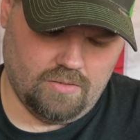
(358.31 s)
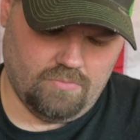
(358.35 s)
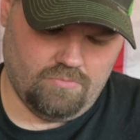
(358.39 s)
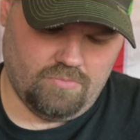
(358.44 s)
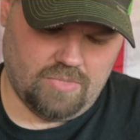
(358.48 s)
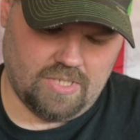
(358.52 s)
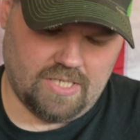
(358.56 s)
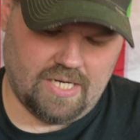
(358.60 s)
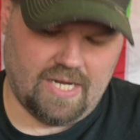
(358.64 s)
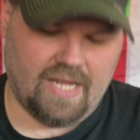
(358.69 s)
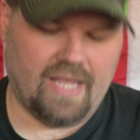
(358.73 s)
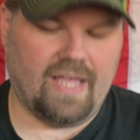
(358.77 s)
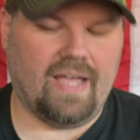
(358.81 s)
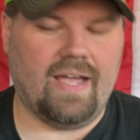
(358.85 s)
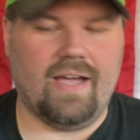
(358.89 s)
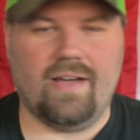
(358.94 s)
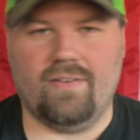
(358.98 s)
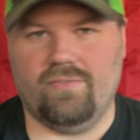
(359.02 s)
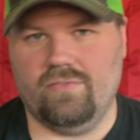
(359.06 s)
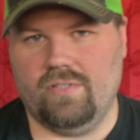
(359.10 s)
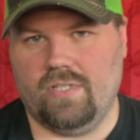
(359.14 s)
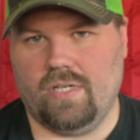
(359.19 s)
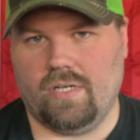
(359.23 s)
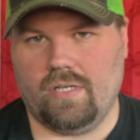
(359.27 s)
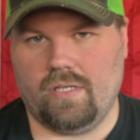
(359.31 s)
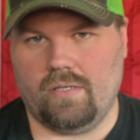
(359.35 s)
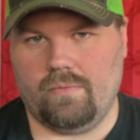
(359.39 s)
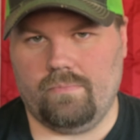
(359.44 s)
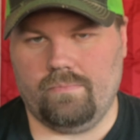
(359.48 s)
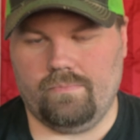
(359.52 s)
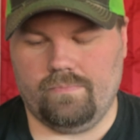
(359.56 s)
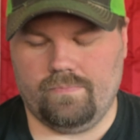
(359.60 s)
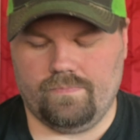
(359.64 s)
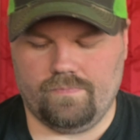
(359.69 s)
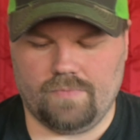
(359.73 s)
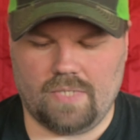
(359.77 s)
But I have done it.
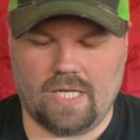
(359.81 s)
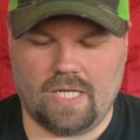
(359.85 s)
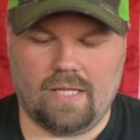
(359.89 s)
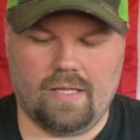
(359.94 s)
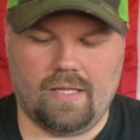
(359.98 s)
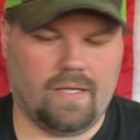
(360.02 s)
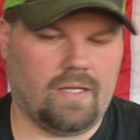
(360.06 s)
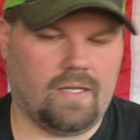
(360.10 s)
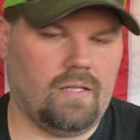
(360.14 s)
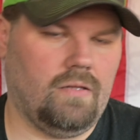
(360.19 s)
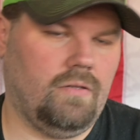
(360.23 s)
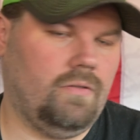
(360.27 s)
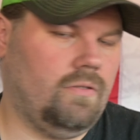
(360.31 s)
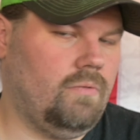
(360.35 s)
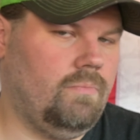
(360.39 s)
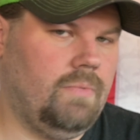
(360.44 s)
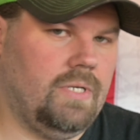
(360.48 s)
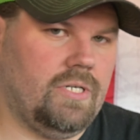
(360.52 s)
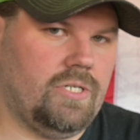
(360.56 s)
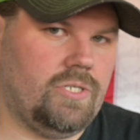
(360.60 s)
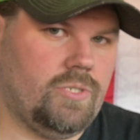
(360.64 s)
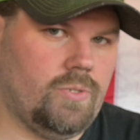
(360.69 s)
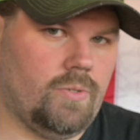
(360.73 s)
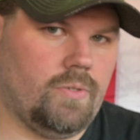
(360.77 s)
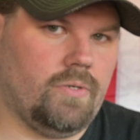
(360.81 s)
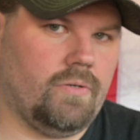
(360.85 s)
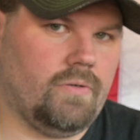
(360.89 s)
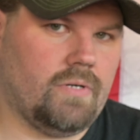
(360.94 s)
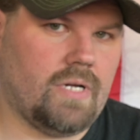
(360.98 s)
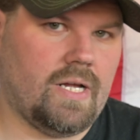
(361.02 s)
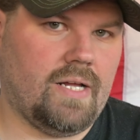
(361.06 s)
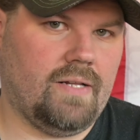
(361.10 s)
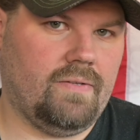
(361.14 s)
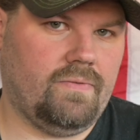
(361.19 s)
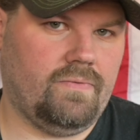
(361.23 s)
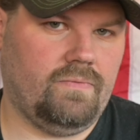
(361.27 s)
I like a little bit shorter
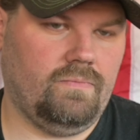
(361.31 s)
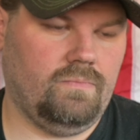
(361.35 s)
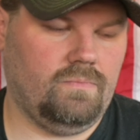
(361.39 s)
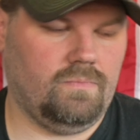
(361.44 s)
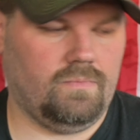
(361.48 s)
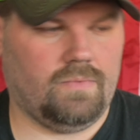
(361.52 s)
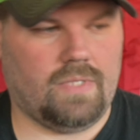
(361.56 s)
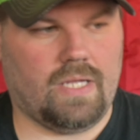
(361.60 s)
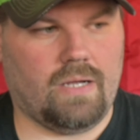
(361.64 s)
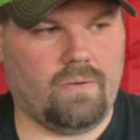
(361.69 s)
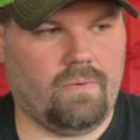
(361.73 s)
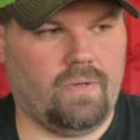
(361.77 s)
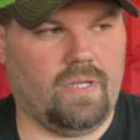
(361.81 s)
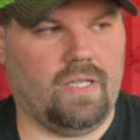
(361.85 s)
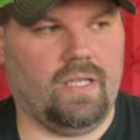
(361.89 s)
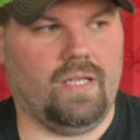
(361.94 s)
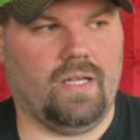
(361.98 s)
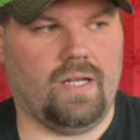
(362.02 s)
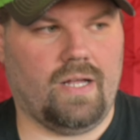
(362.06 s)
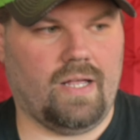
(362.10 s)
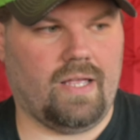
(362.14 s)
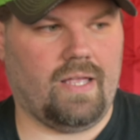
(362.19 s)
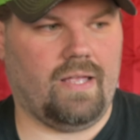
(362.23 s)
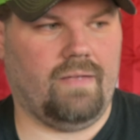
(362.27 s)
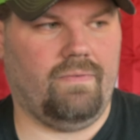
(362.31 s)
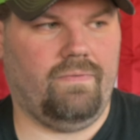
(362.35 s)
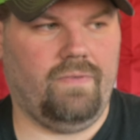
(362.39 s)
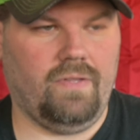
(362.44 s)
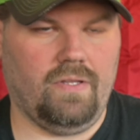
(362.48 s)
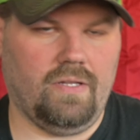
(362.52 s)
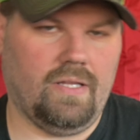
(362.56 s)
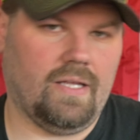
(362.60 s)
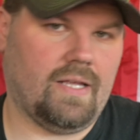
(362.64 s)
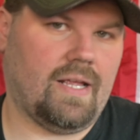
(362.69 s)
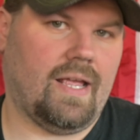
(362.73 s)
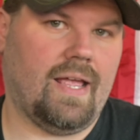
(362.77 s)
rod. That way I feel
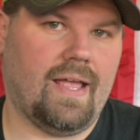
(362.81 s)
like I